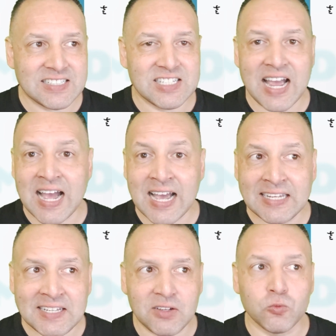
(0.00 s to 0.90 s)

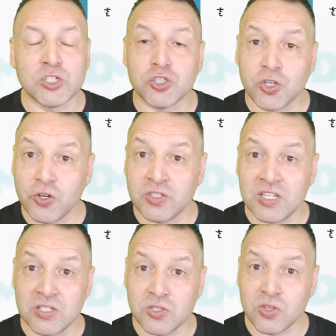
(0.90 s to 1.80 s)
zai, which turned
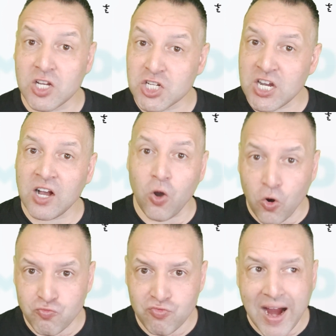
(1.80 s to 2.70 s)
into the sheng
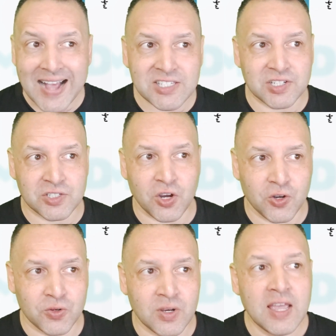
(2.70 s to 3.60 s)
or rising
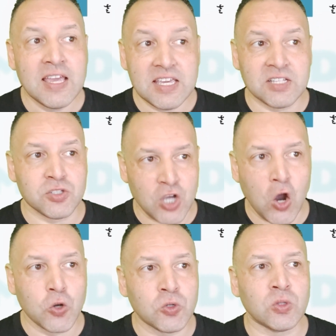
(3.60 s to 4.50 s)
tone in
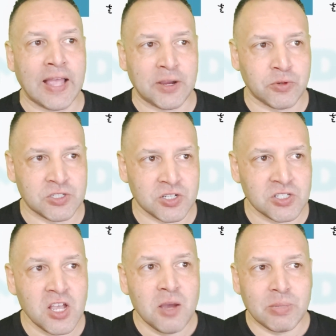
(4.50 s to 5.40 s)
tonal
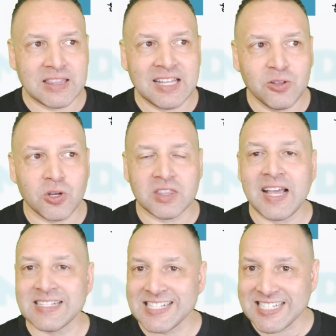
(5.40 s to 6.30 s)
languages. But then look at
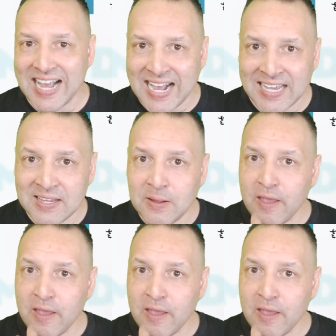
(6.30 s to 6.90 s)
that, zai.